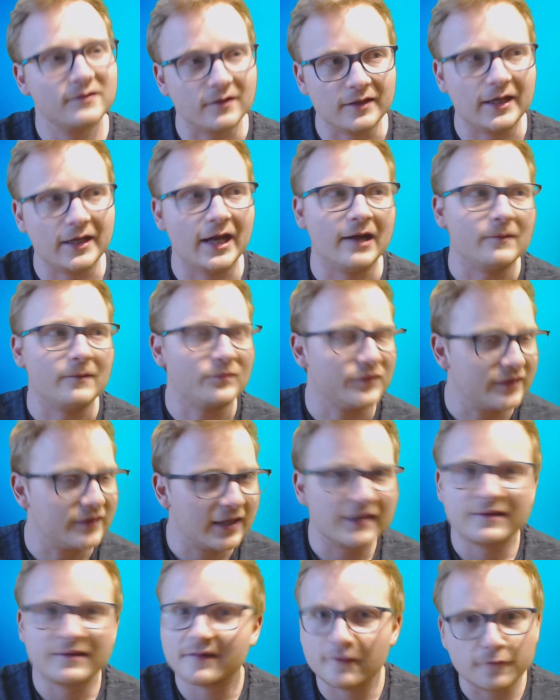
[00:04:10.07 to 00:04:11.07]
yeah,
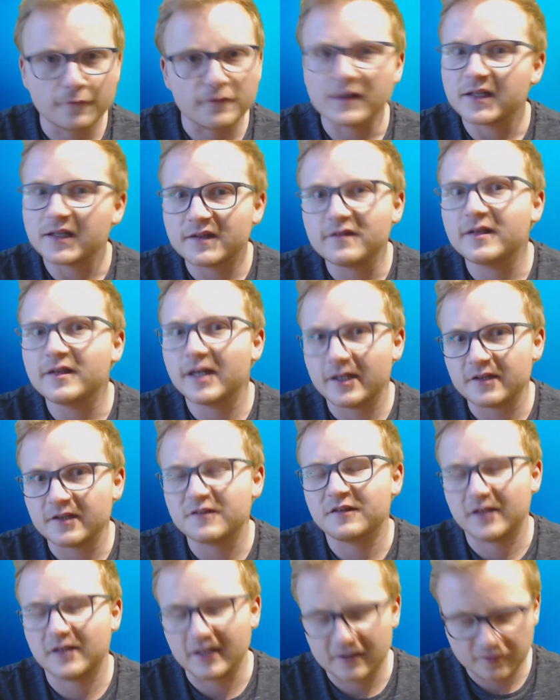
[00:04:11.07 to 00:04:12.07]
that's the things you can
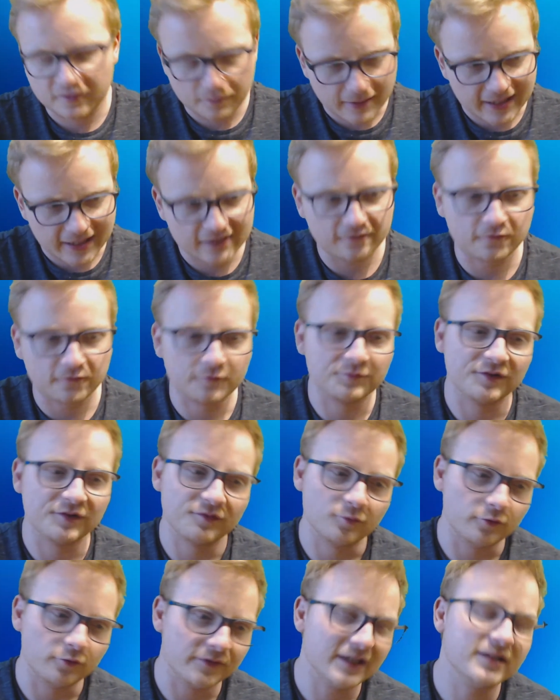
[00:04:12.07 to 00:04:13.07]
expect from this
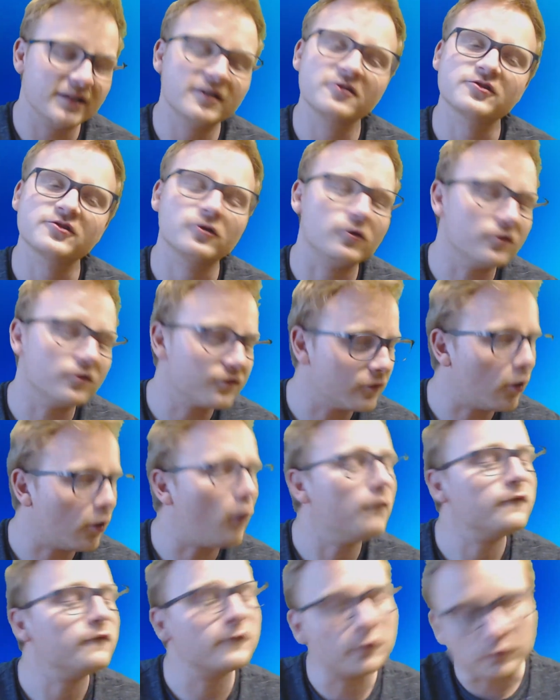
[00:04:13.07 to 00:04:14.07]
movie. And there's also,
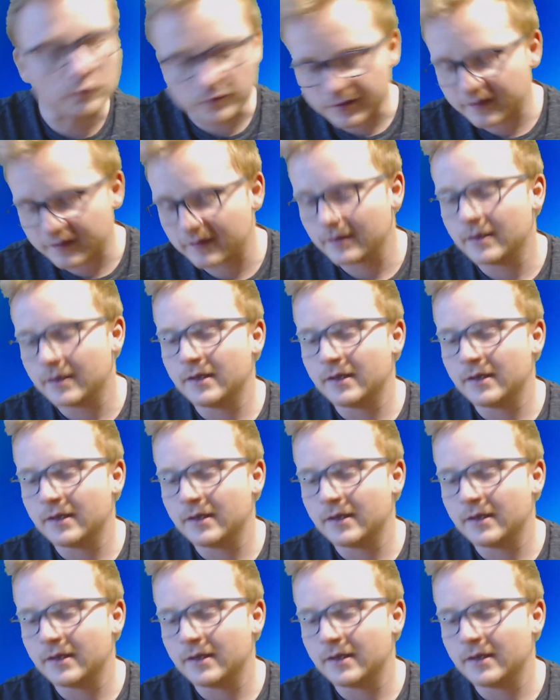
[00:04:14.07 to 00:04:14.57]
of course,